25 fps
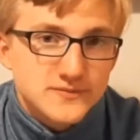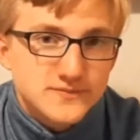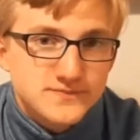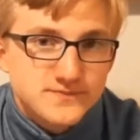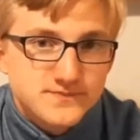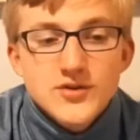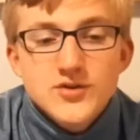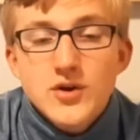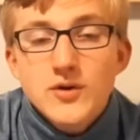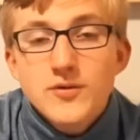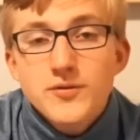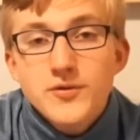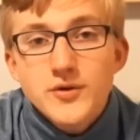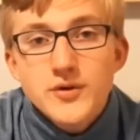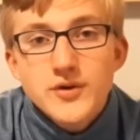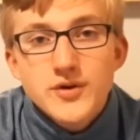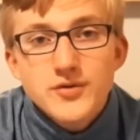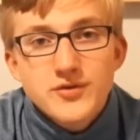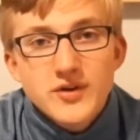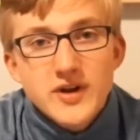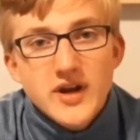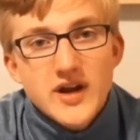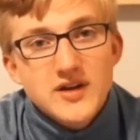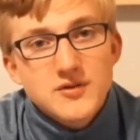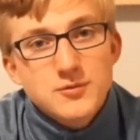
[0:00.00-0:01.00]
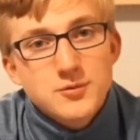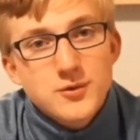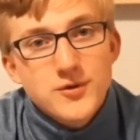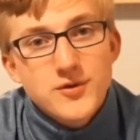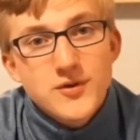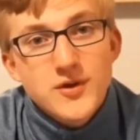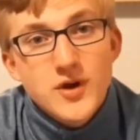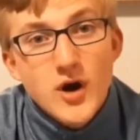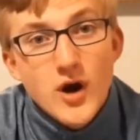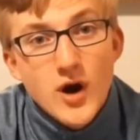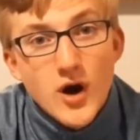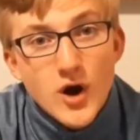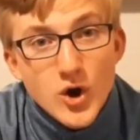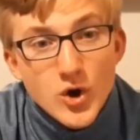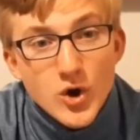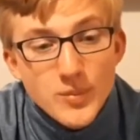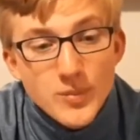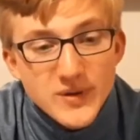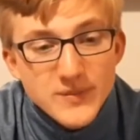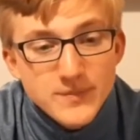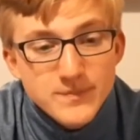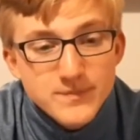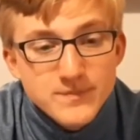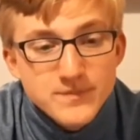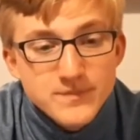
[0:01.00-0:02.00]
Sulfur can react with carbon,
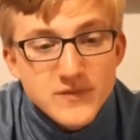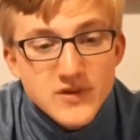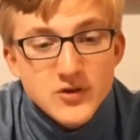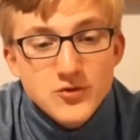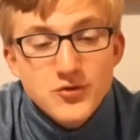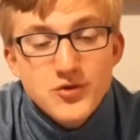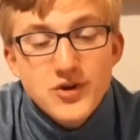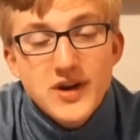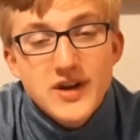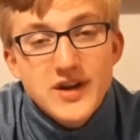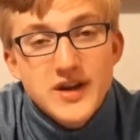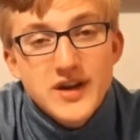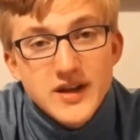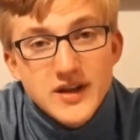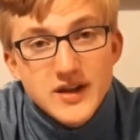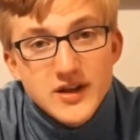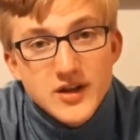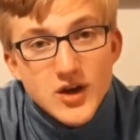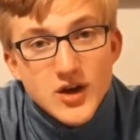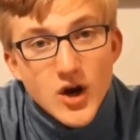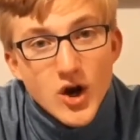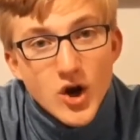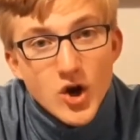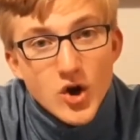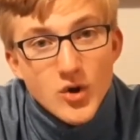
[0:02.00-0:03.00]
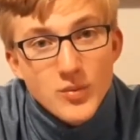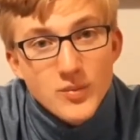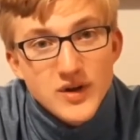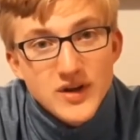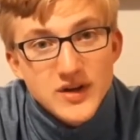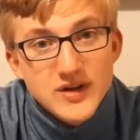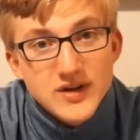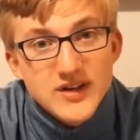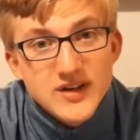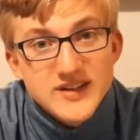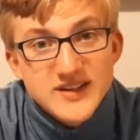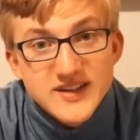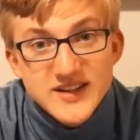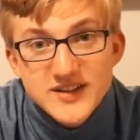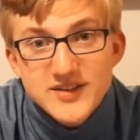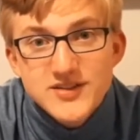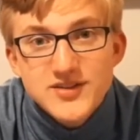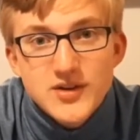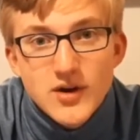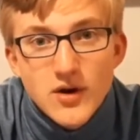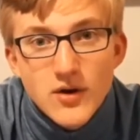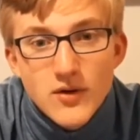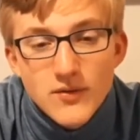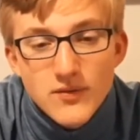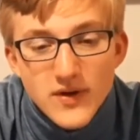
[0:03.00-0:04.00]
creating carbon
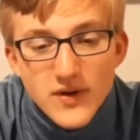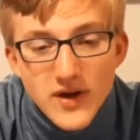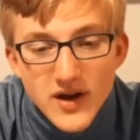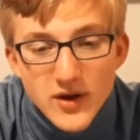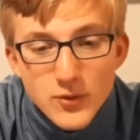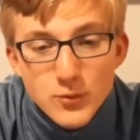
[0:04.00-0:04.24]
disulfide,